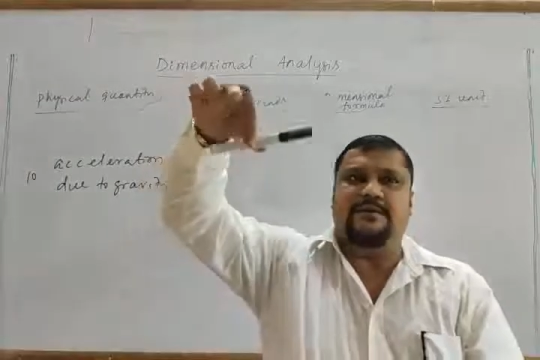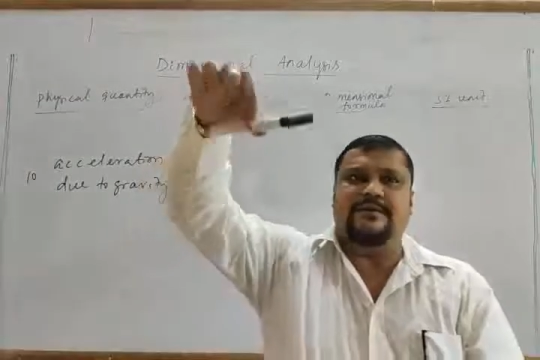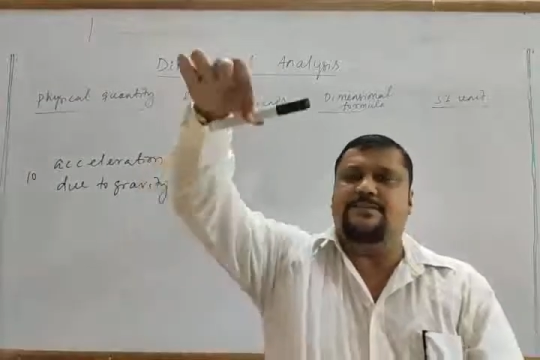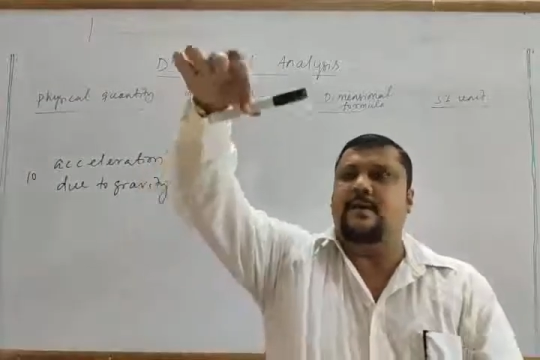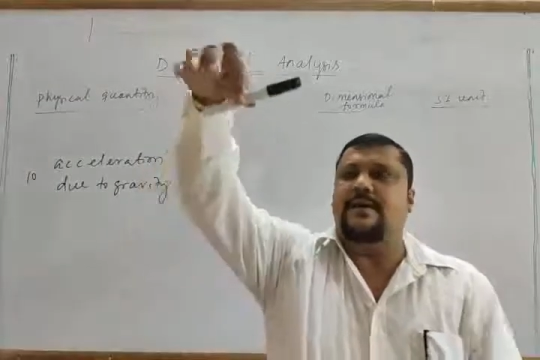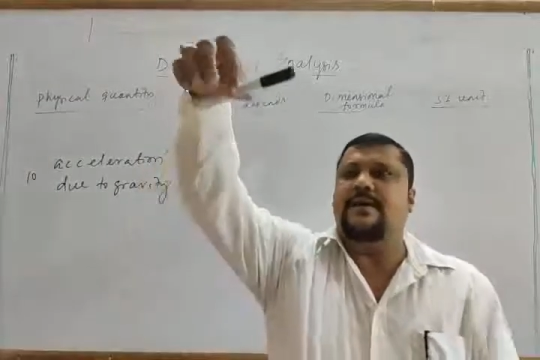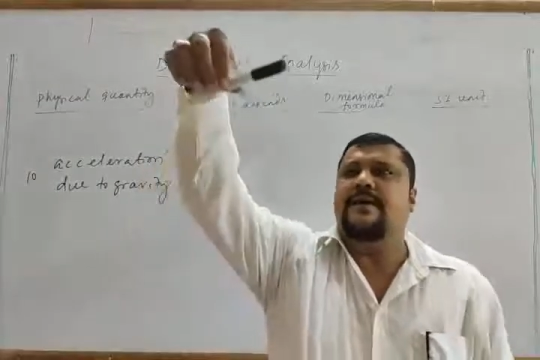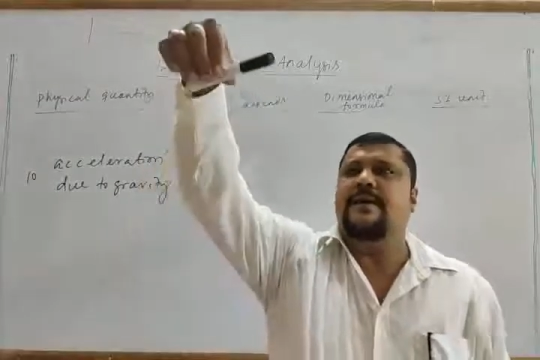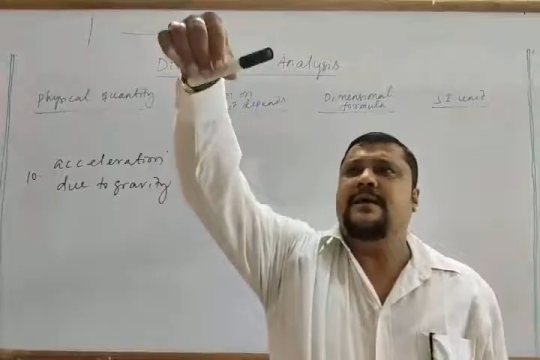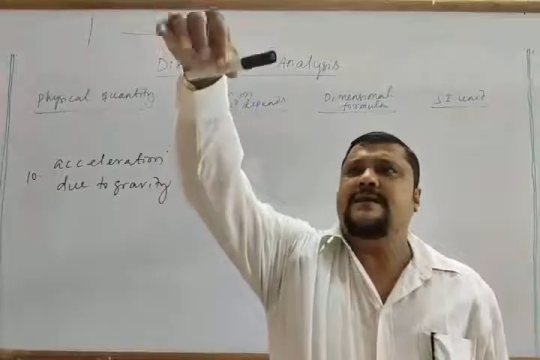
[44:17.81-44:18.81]
this
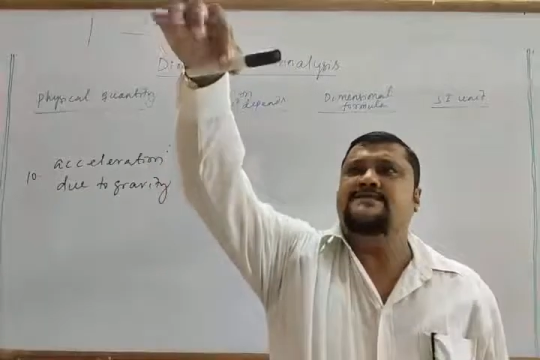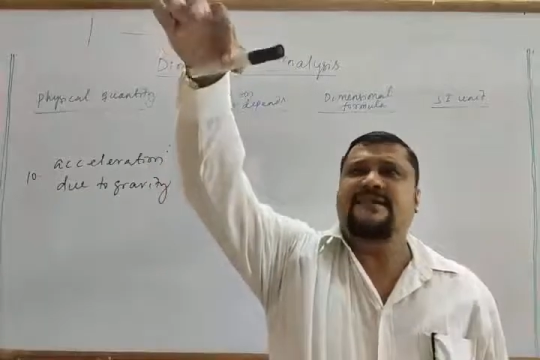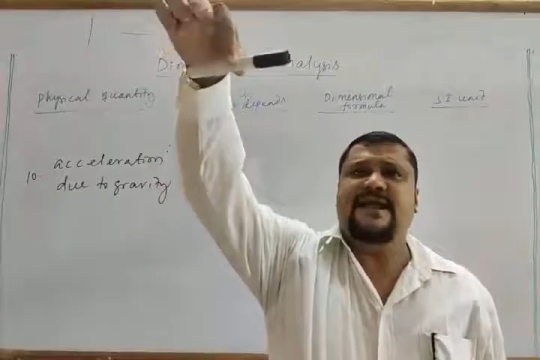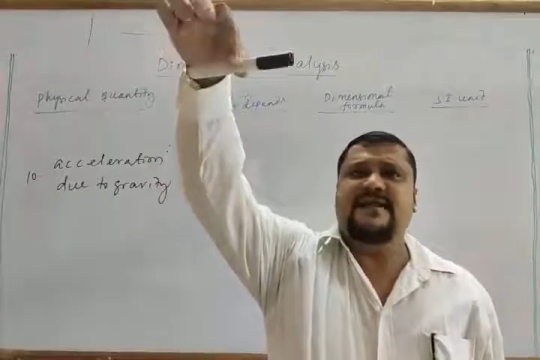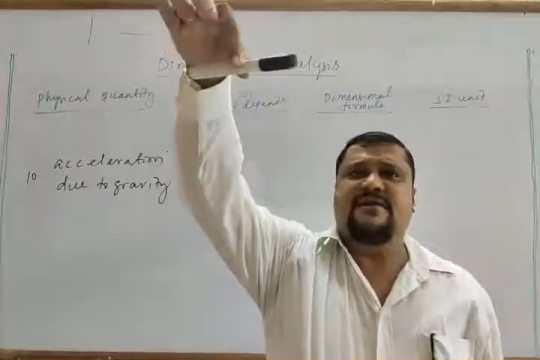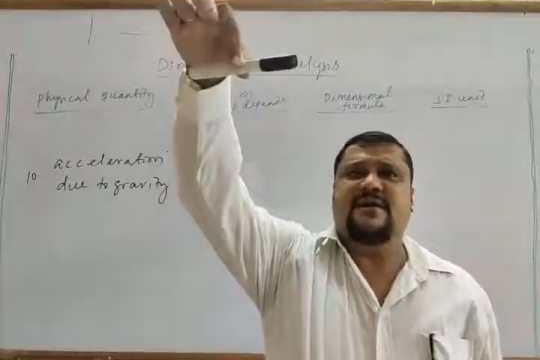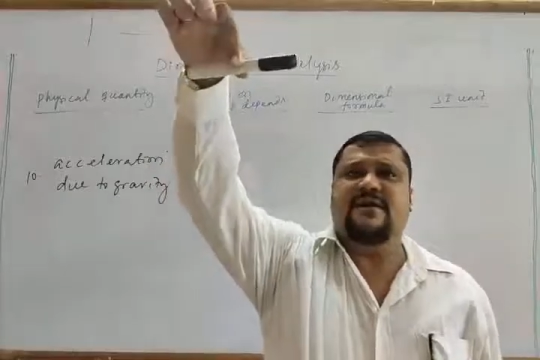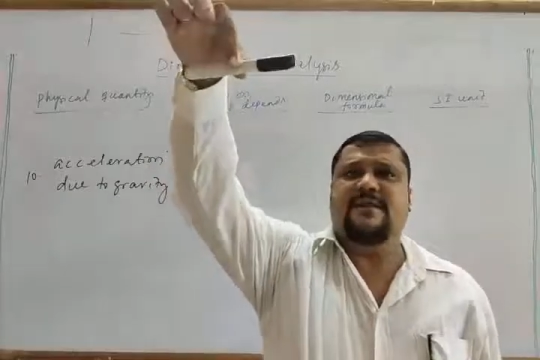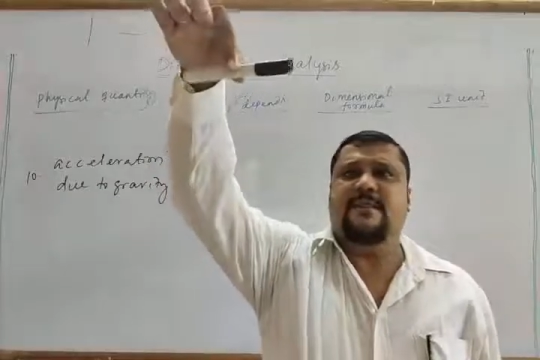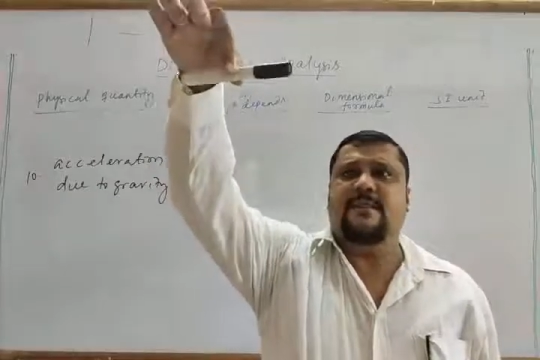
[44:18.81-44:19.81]
body is freely
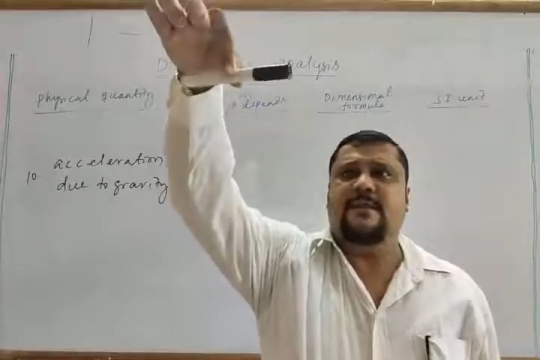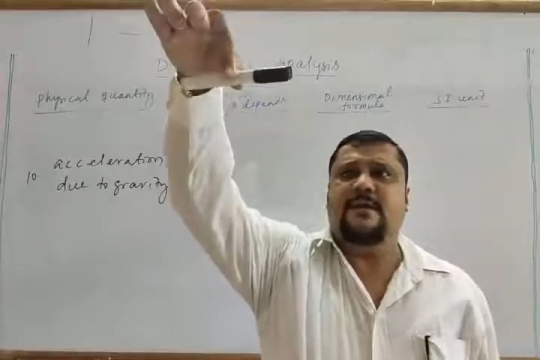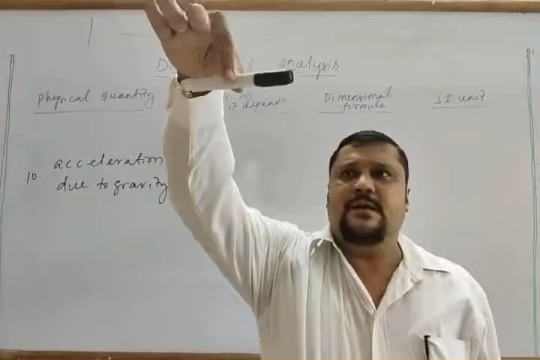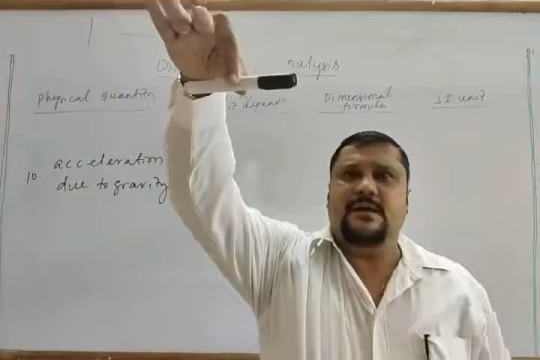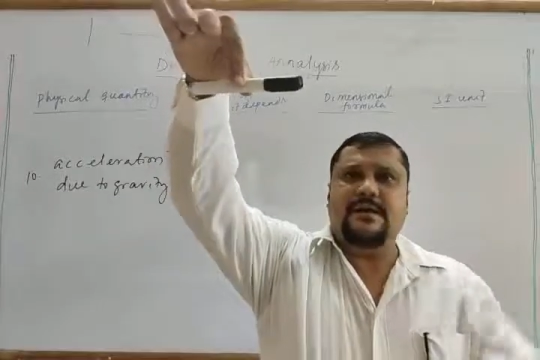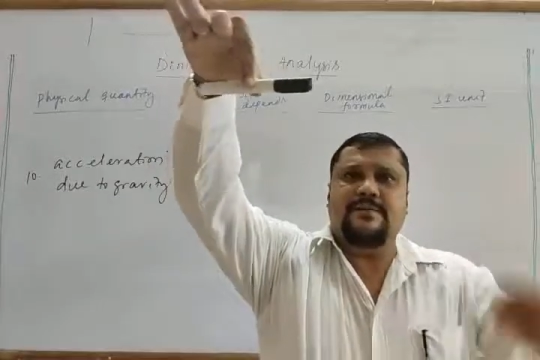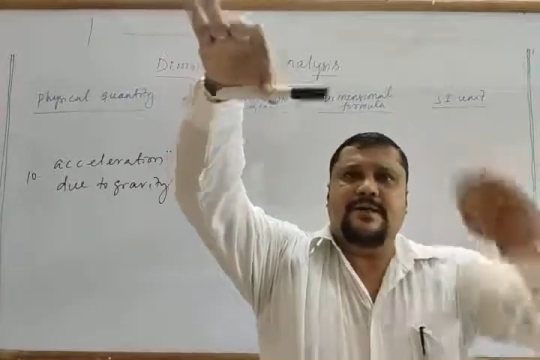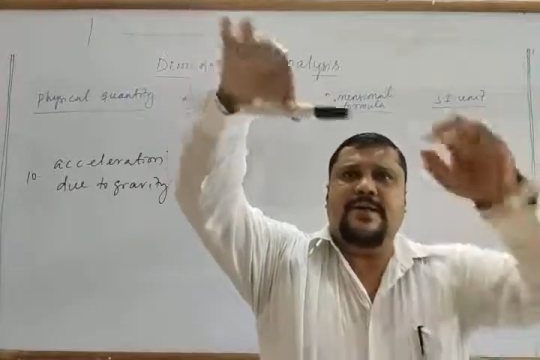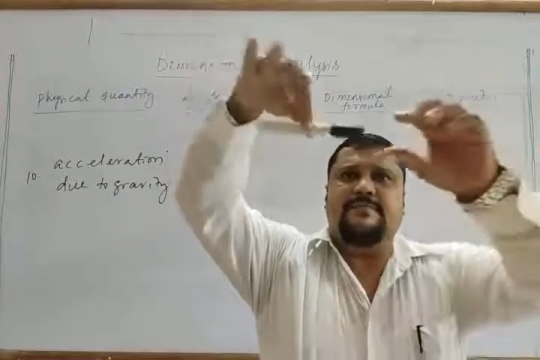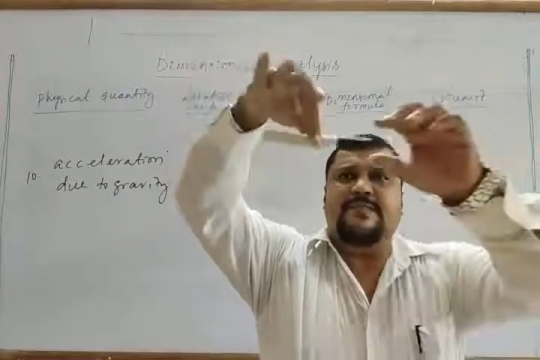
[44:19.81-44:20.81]
falling. If I
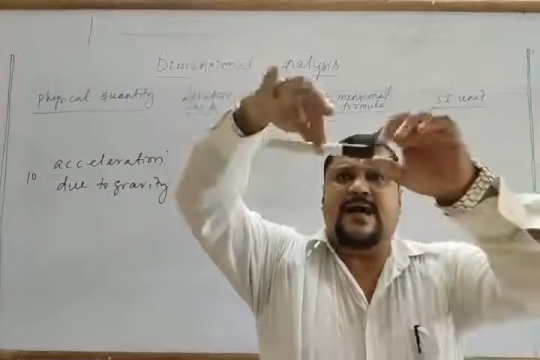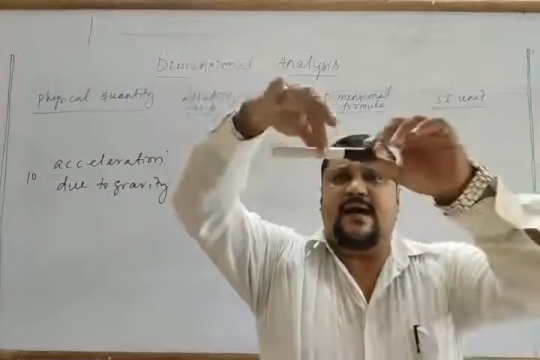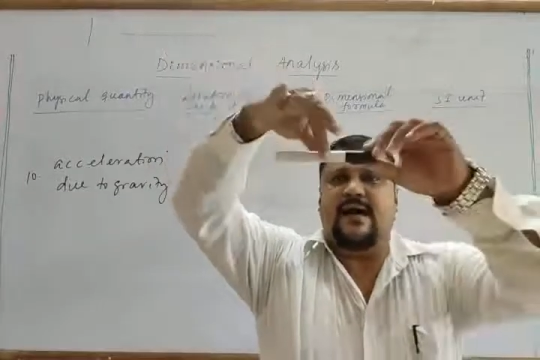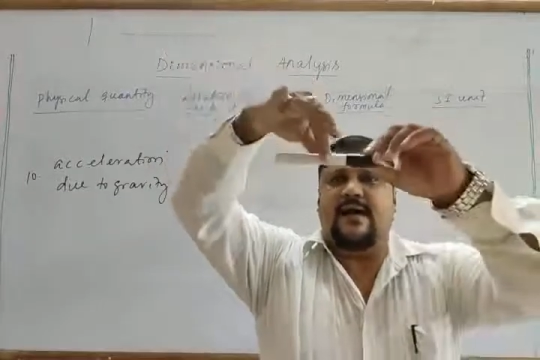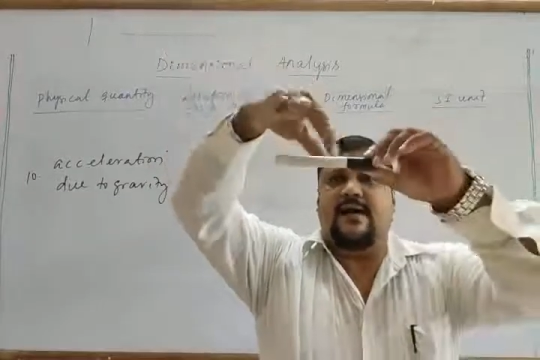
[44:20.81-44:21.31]
leave the